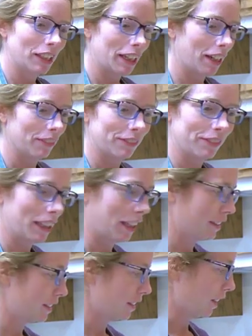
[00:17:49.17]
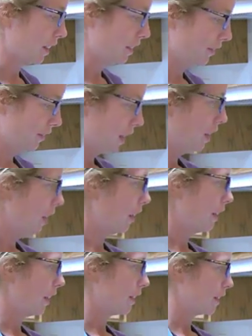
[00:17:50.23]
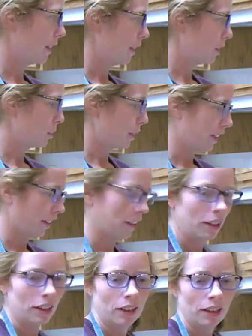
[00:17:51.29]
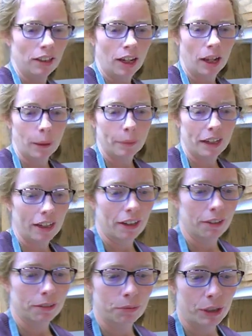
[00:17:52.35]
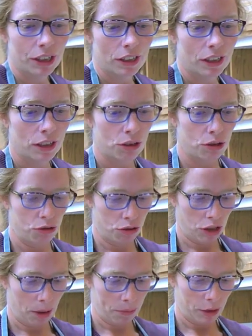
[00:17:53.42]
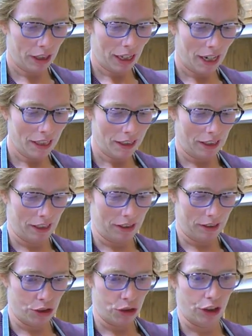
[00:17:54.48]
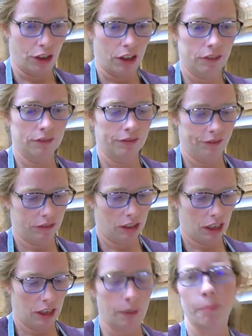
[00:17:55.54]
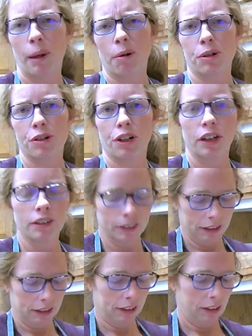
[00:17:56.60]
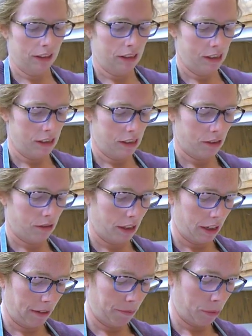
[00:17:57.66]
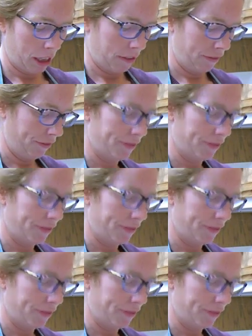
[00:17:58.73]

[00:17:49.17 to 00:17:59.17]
yeah, it's stuck. All right, so that looks pretty good. And now we just need to top with icing sugar, powdered sugar. So I have mine